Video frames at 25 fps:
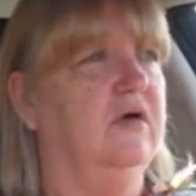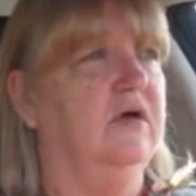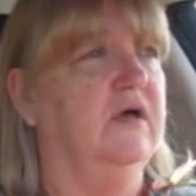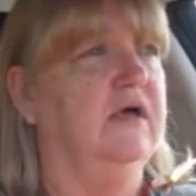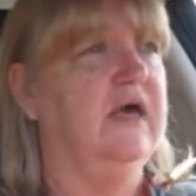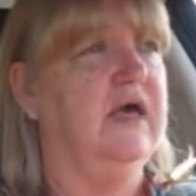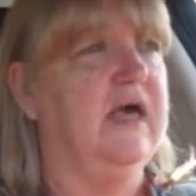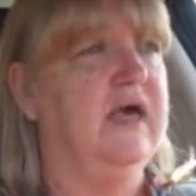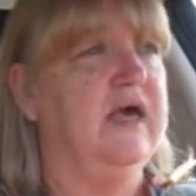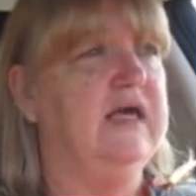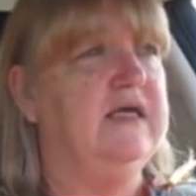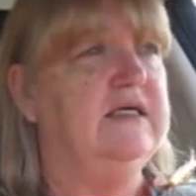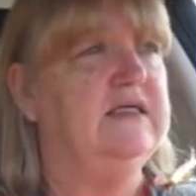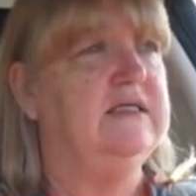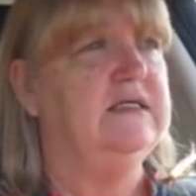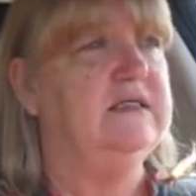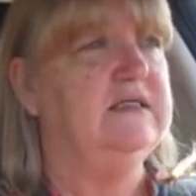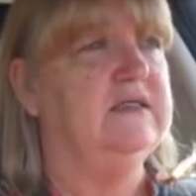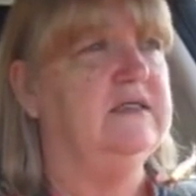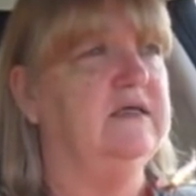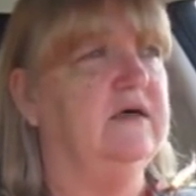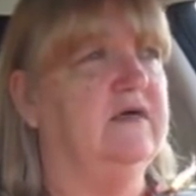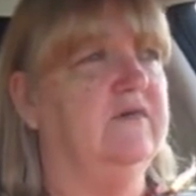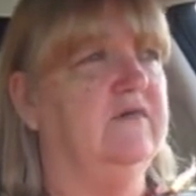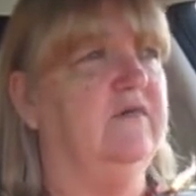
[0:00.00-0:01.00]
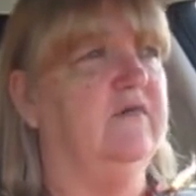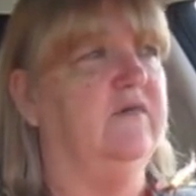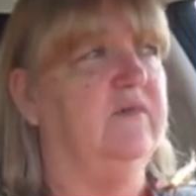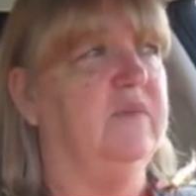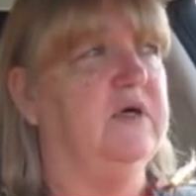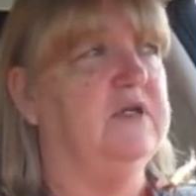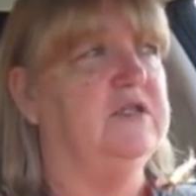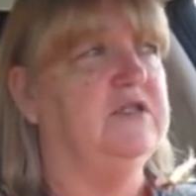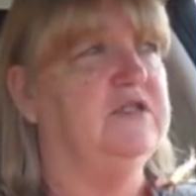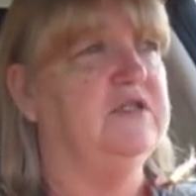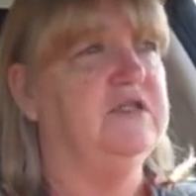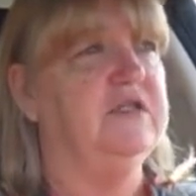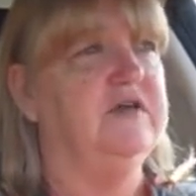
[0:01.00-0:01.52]
case of a
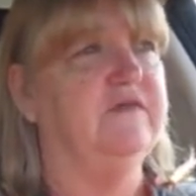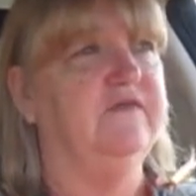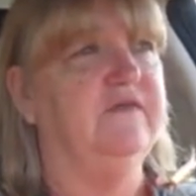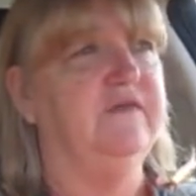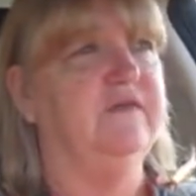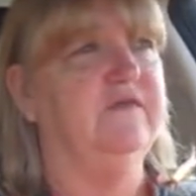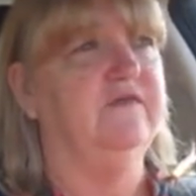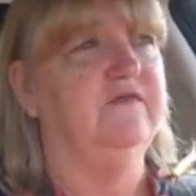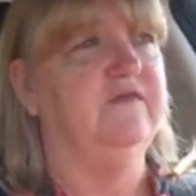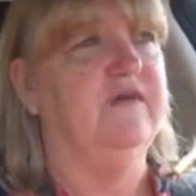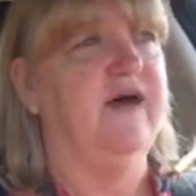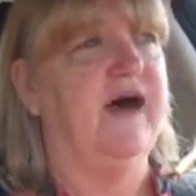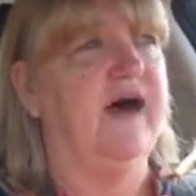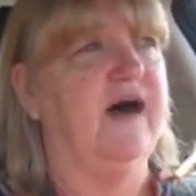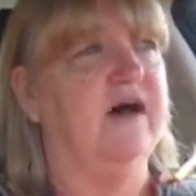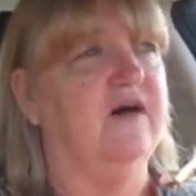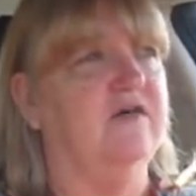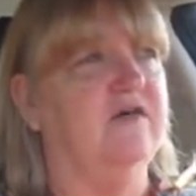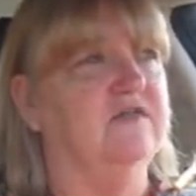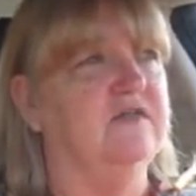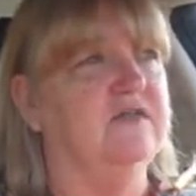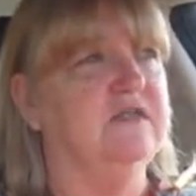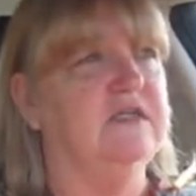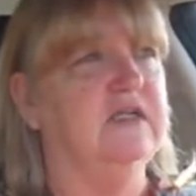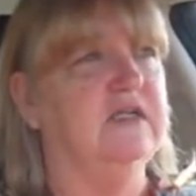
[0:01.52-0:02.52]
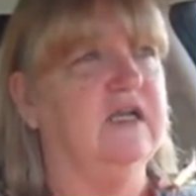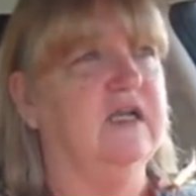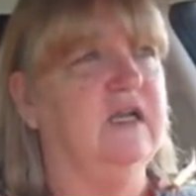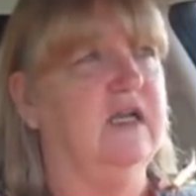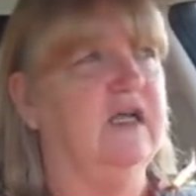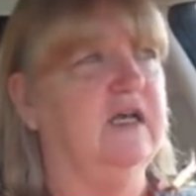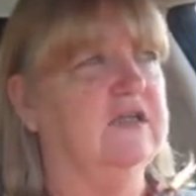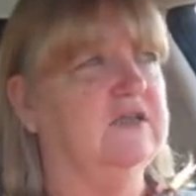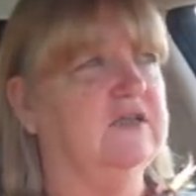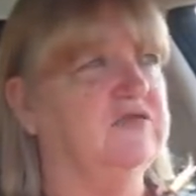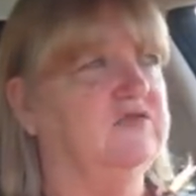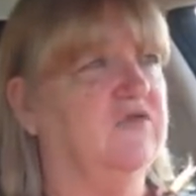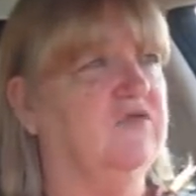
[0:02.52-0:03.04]
bunch of different valves and
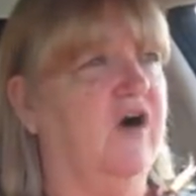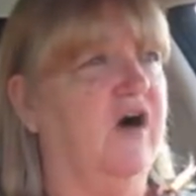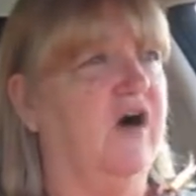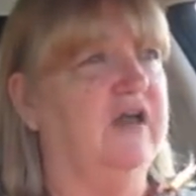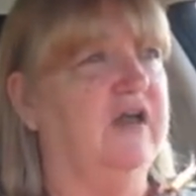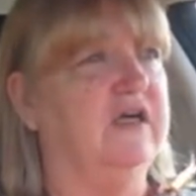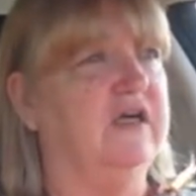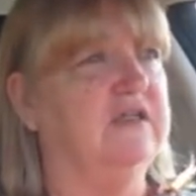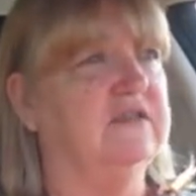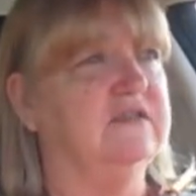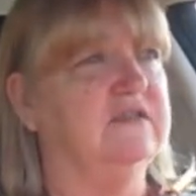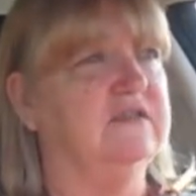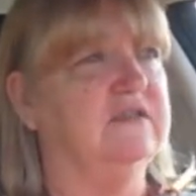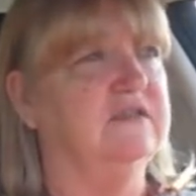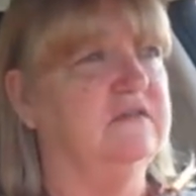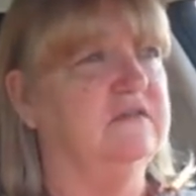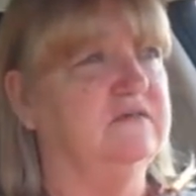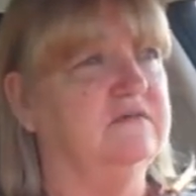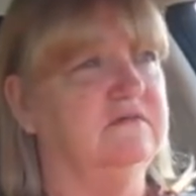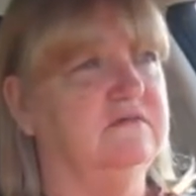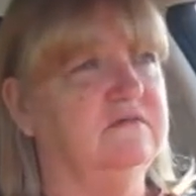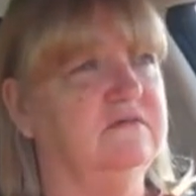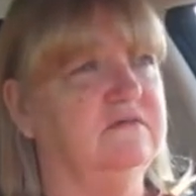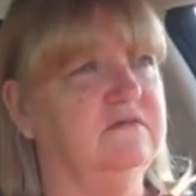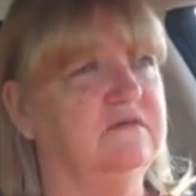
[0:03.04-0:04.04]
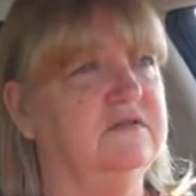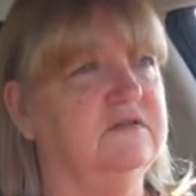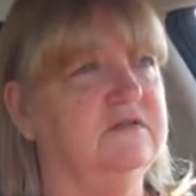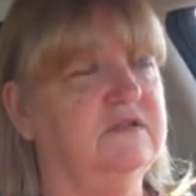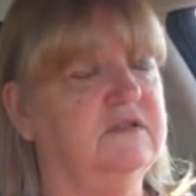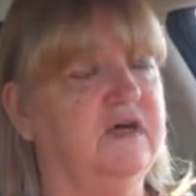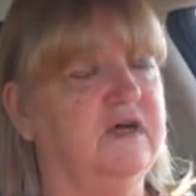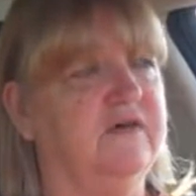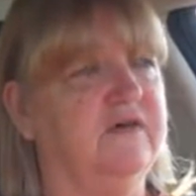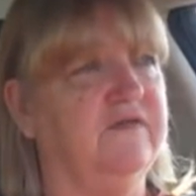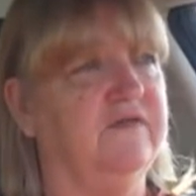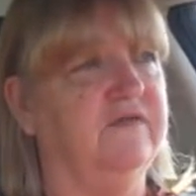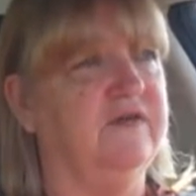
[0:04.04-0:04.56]
electronics and
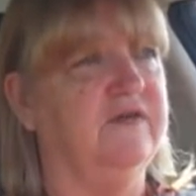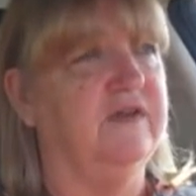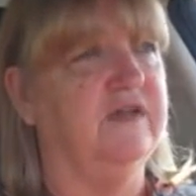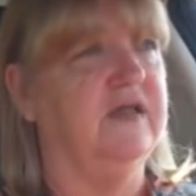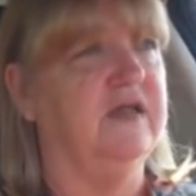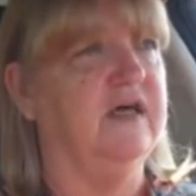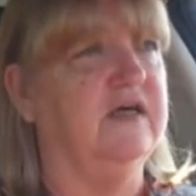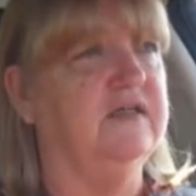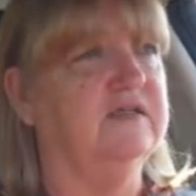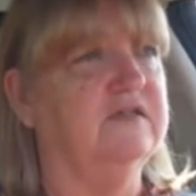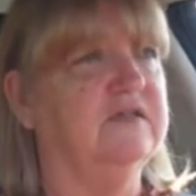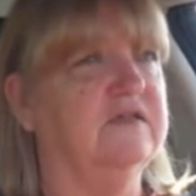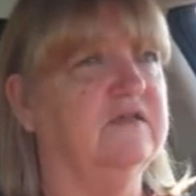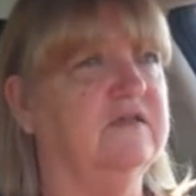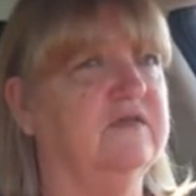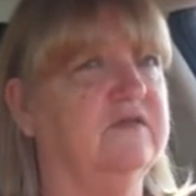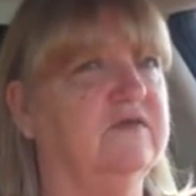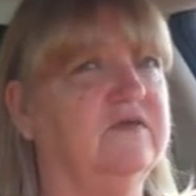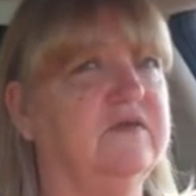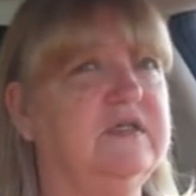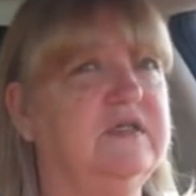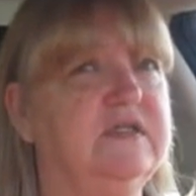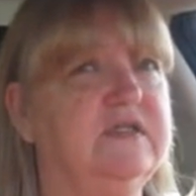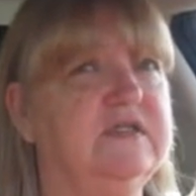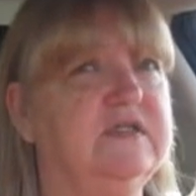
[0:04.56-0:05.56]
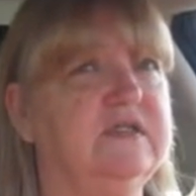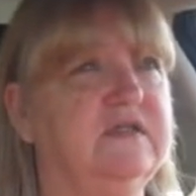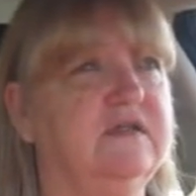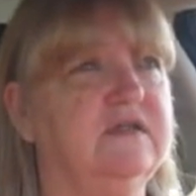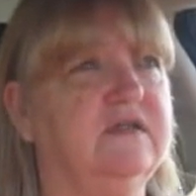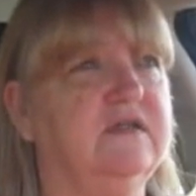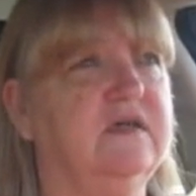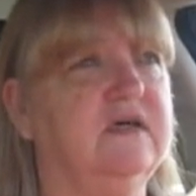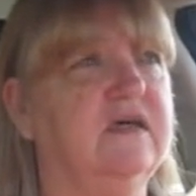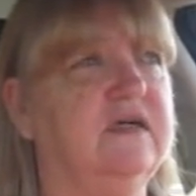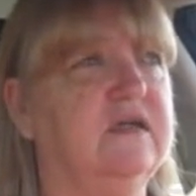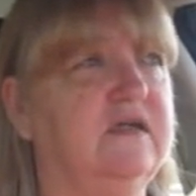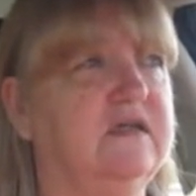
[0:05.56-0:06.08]
stuff, and that's the
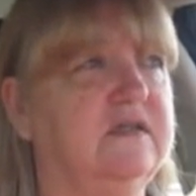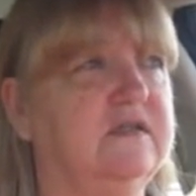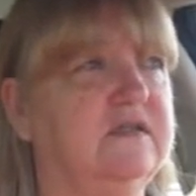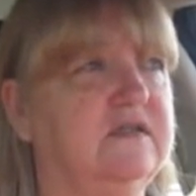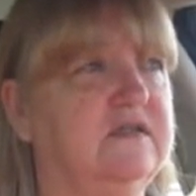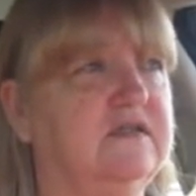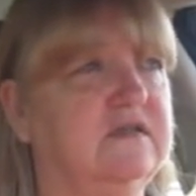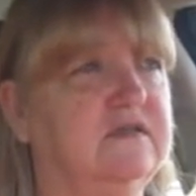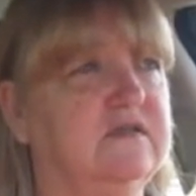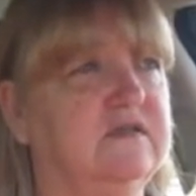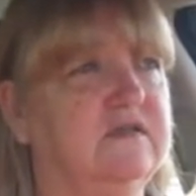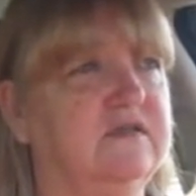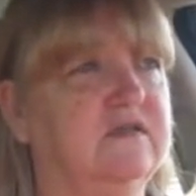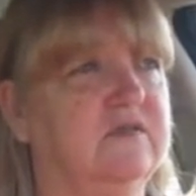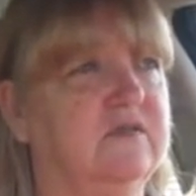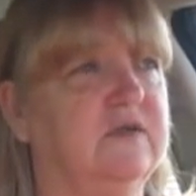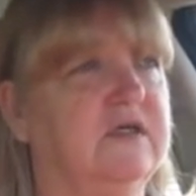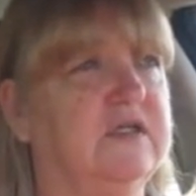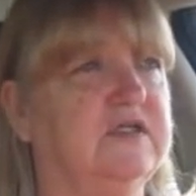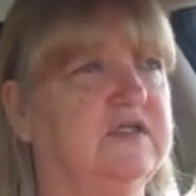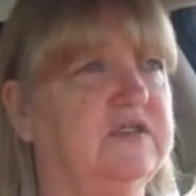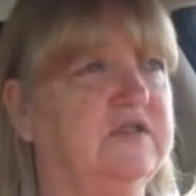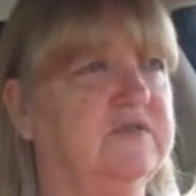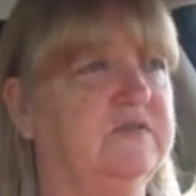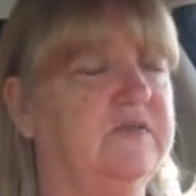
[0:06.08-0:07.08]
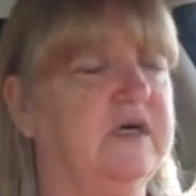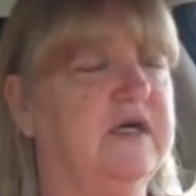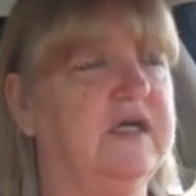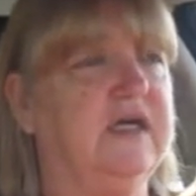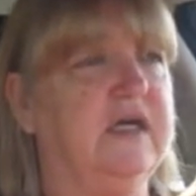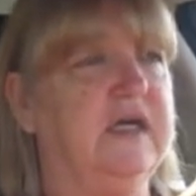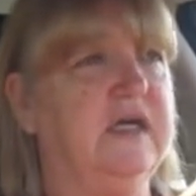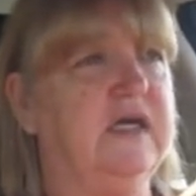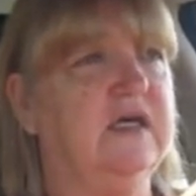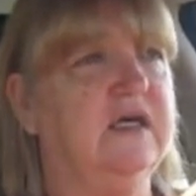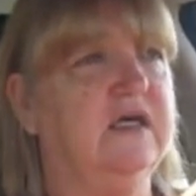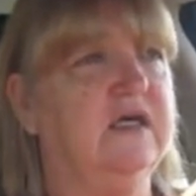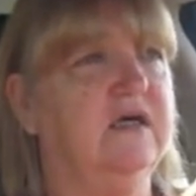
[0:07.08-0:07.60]
reason that it's so much
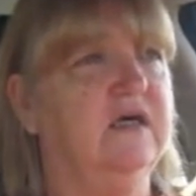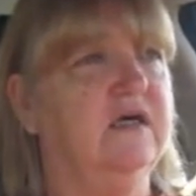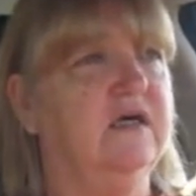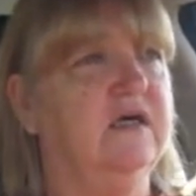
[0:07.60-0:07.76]
money,